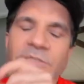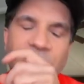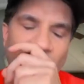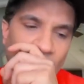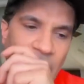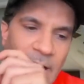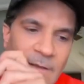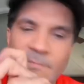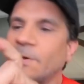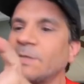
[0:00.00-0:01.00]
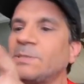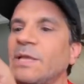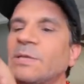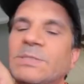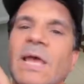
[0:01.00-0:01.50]
So first
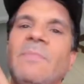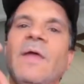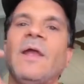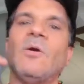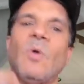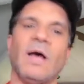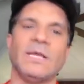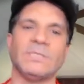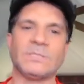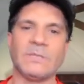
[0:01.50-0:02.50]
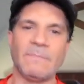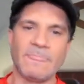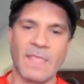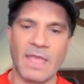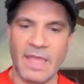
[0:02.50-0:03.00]
thing you said there was
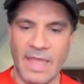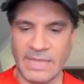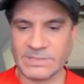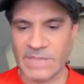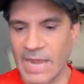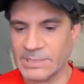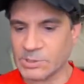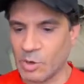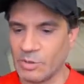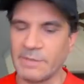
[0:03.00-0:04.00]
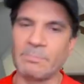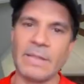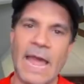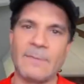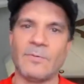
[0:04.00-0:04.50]
a side-scrolling
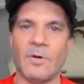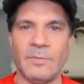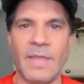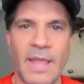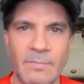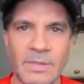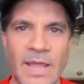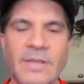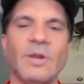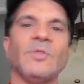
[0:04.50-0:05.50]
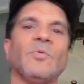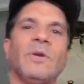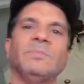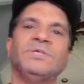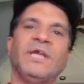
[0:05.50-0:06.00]
platform game like
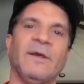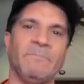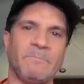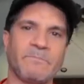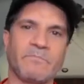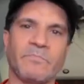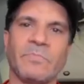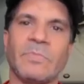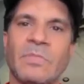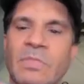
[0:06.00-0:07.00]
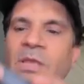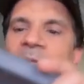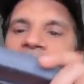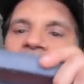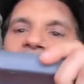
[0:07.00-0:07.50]
Earthworm Jim.
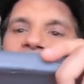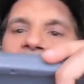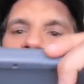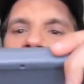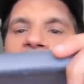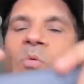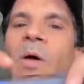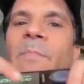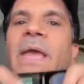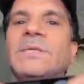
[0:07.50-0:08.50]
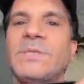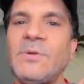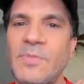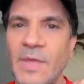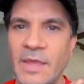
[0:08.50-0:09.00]
So what makes
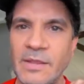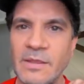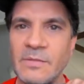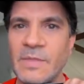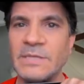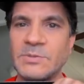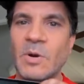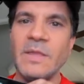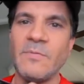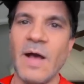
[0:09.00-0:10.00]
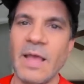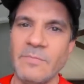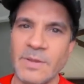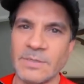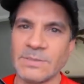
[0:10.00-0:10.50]
you think that
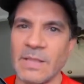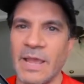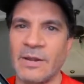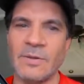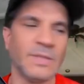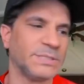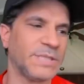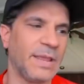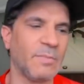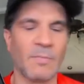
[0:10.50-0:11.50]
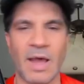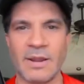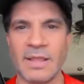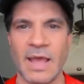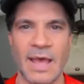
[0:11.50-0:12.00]
25 years later, the same
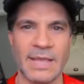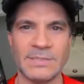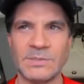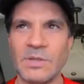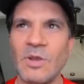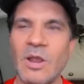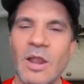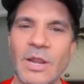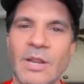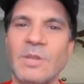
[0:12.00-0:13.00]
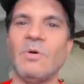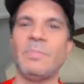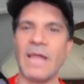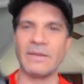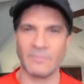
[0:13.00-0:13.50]
amount of guys are going to do a
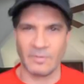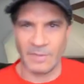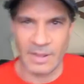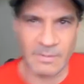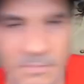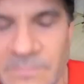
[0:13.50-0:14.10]
platform game?